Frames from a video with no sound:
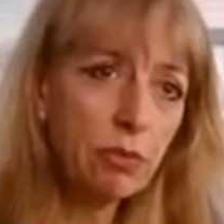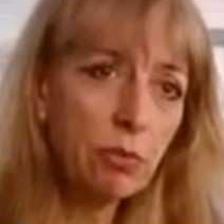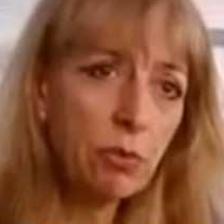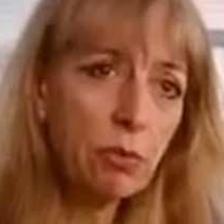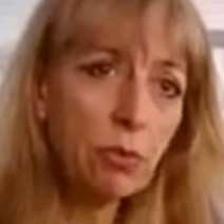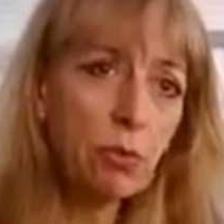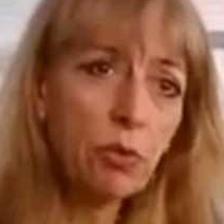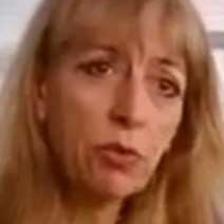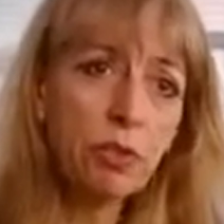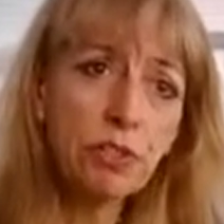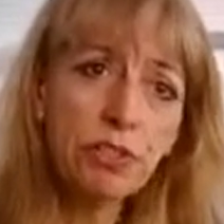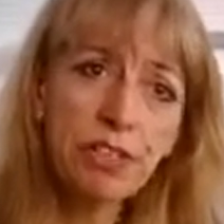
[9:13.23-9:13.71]

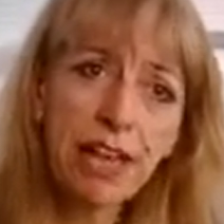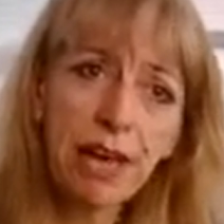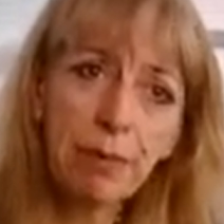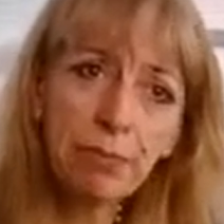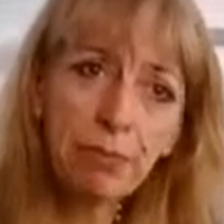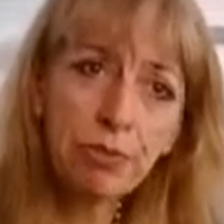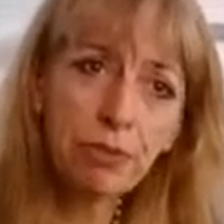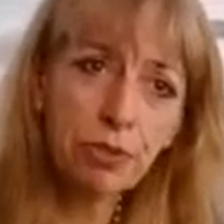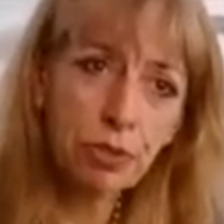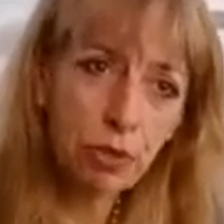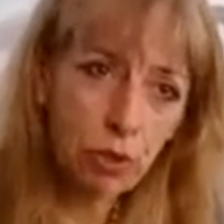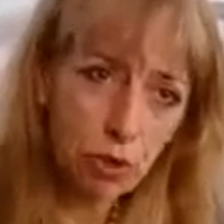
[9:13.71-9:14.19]
We all
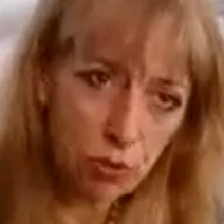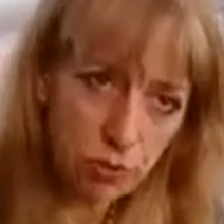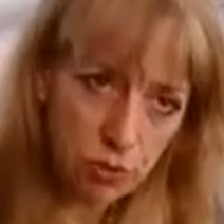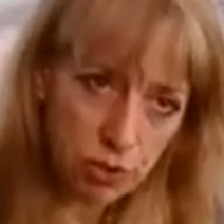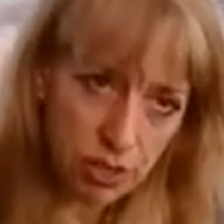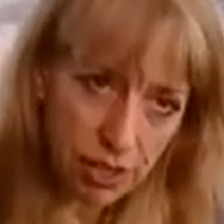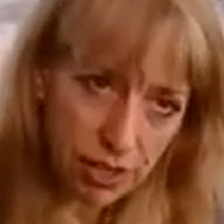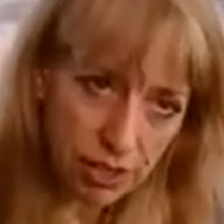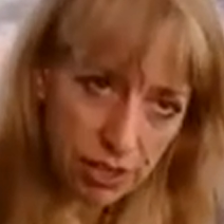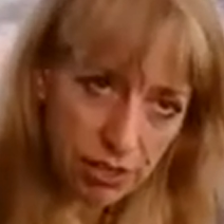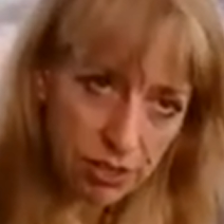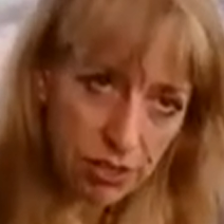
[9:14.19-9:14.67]
adapt to the
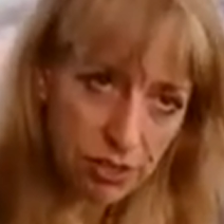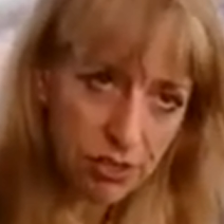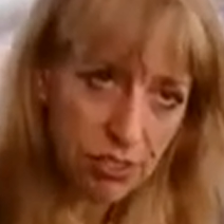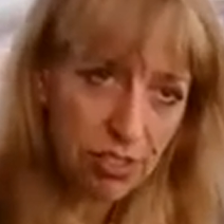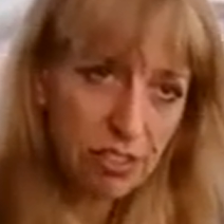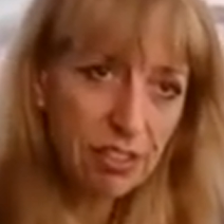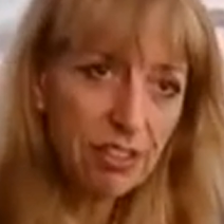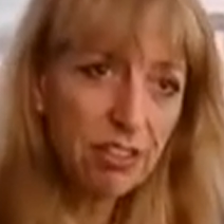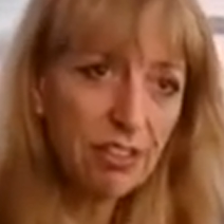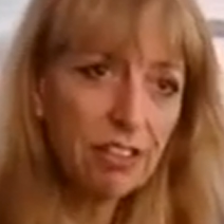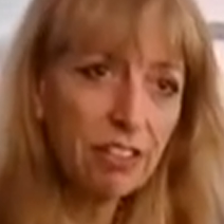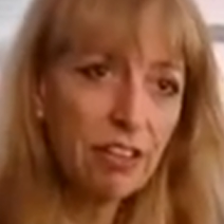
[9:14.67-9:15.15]
context
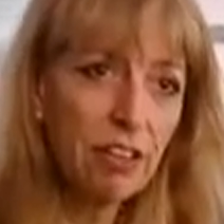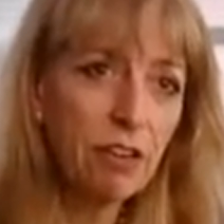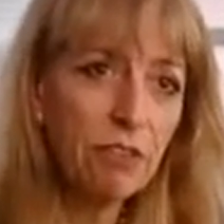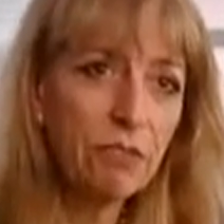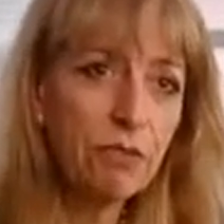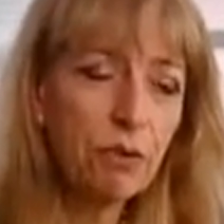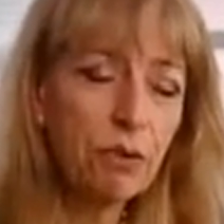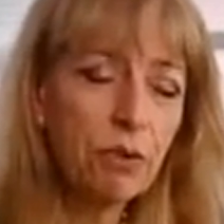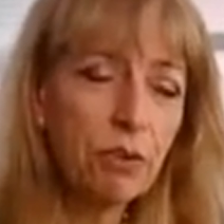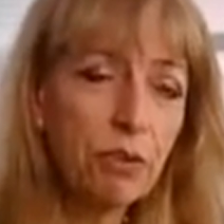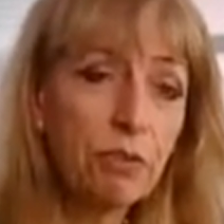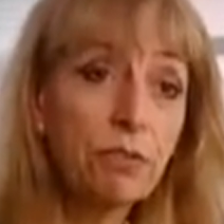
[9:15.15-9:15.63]

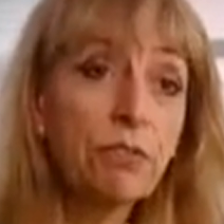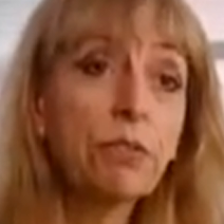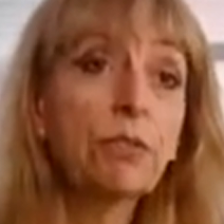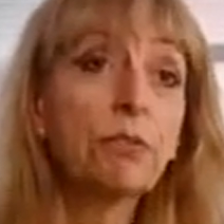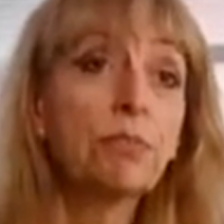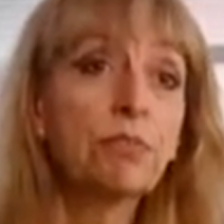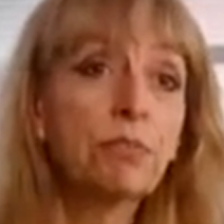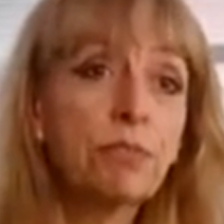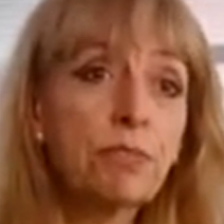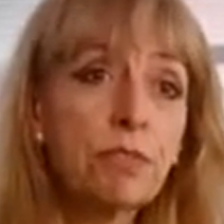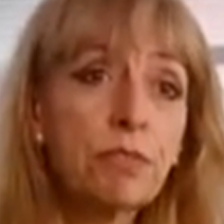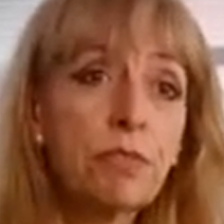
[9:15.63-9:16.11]
of
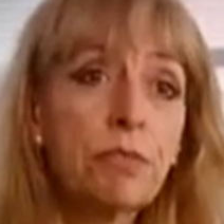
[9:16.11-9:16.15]
the